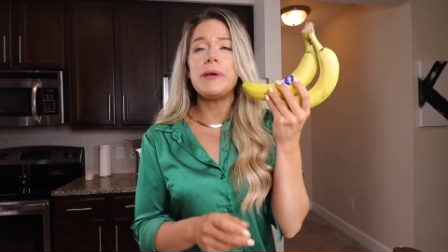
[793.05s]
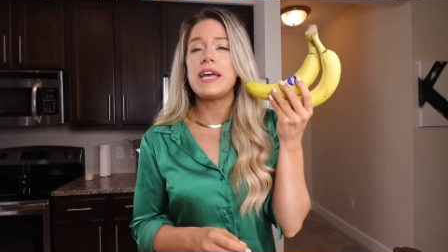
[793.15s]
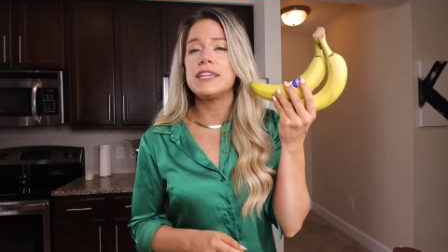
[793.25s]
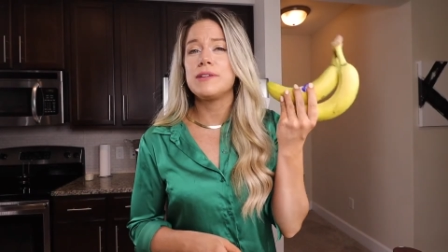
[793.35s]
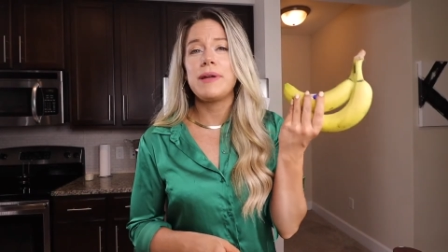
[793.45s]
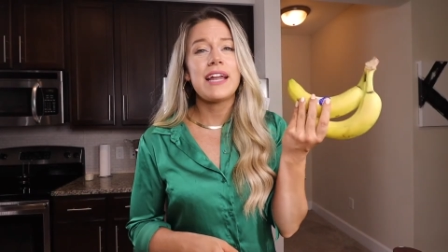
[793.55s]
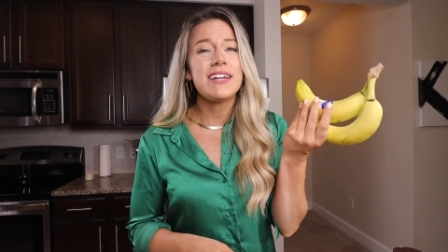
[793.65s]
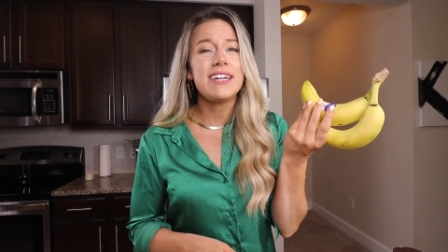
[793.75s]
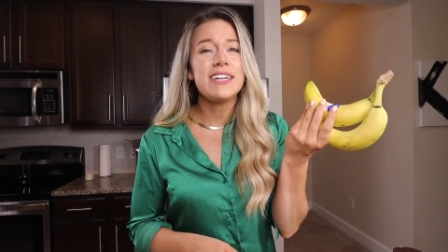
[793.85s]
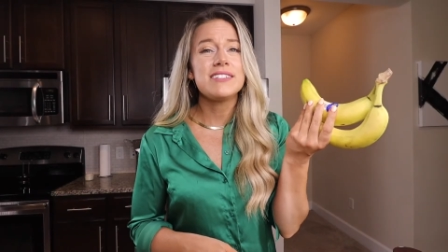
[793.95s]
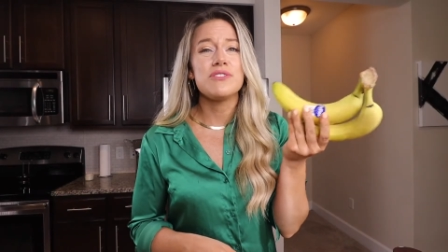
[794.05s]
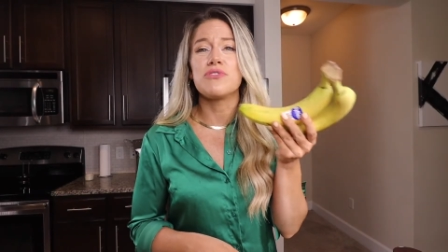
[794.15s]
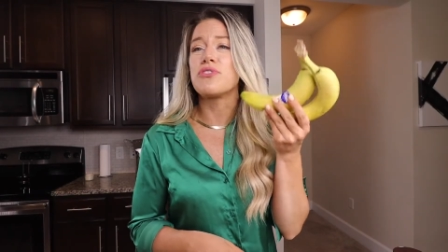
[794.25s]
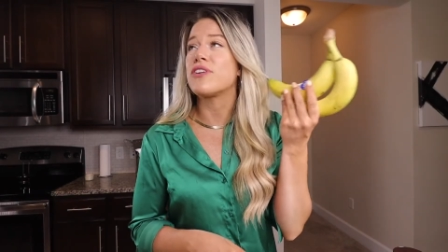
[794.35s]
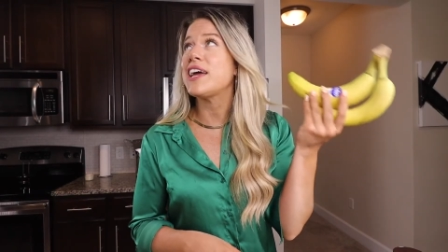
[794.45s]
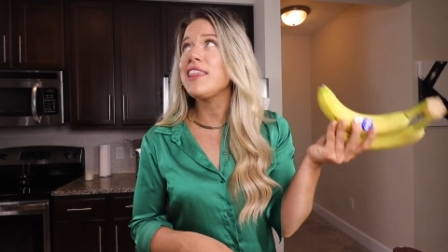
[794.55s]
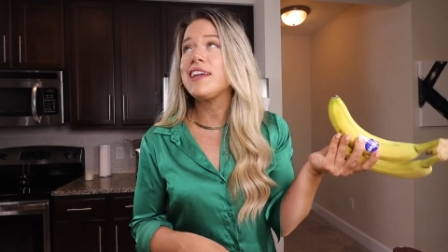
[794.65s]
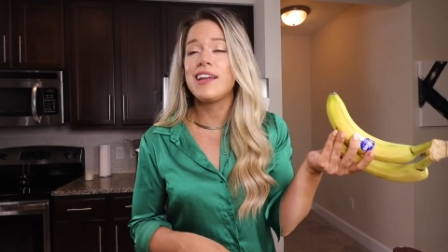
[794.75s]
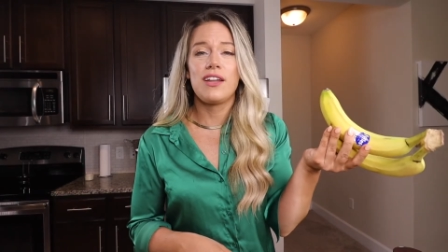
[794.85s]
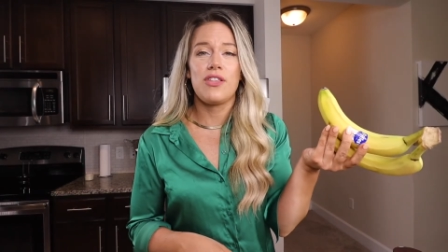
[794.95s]
because the bananas
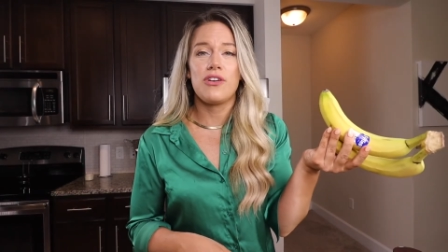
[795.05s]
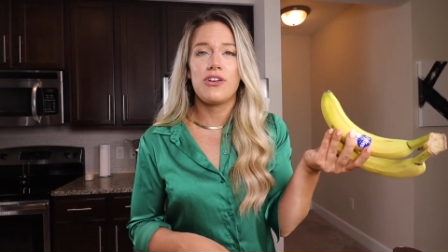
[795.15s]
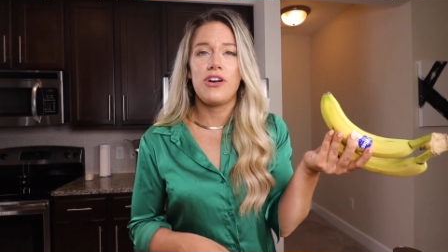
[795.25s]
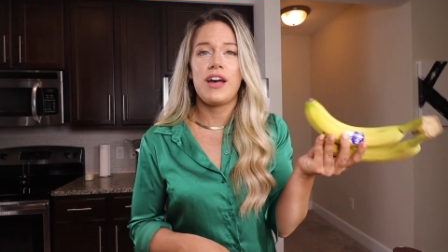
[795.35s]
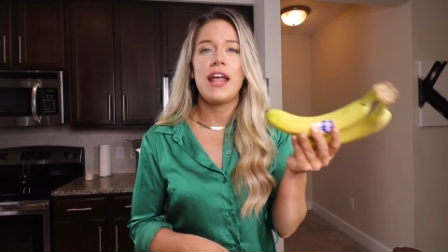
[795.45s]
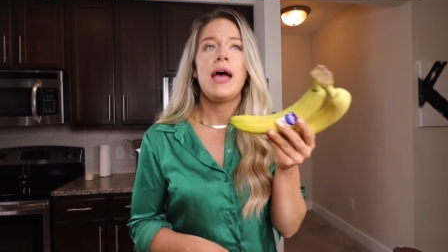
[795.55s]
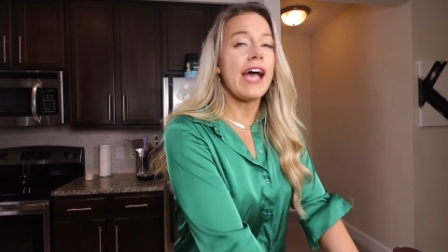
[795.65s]
really didn't look good.